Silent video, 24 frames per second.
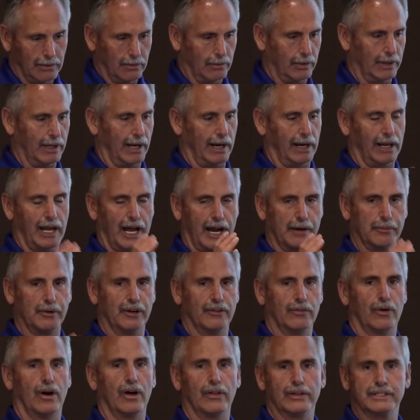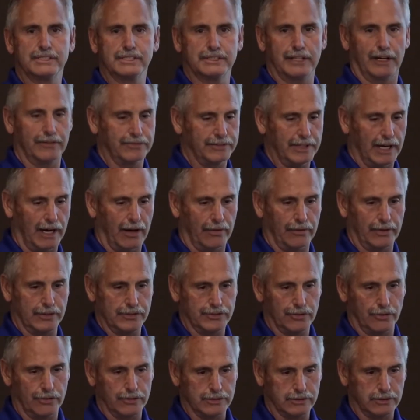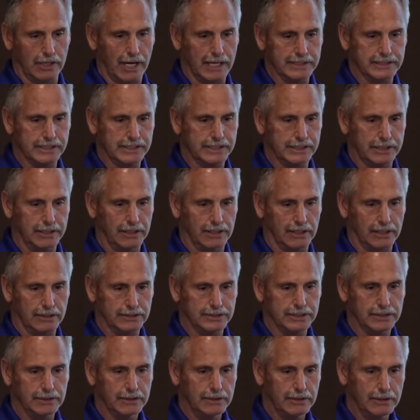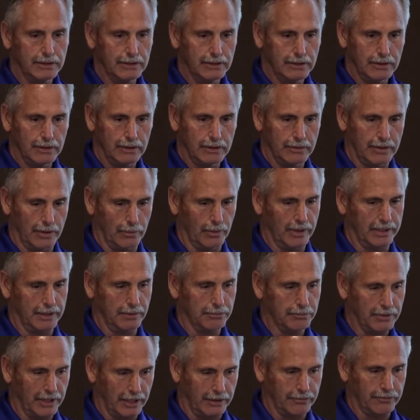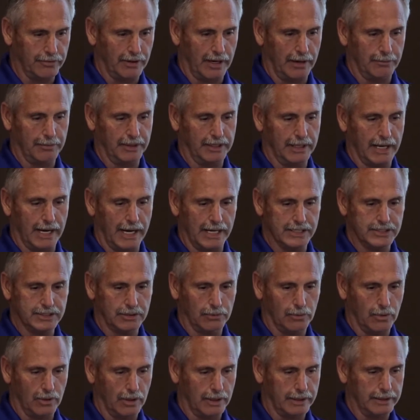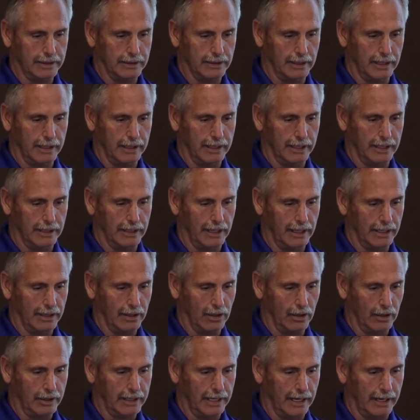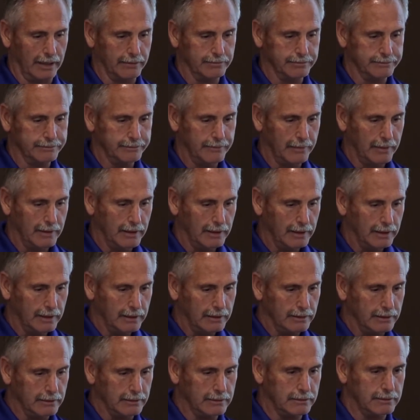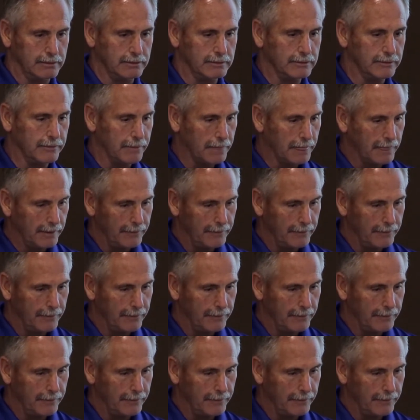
library of all this stuff down there. So there's lots of skills that we can pick from and guys can work and look at. The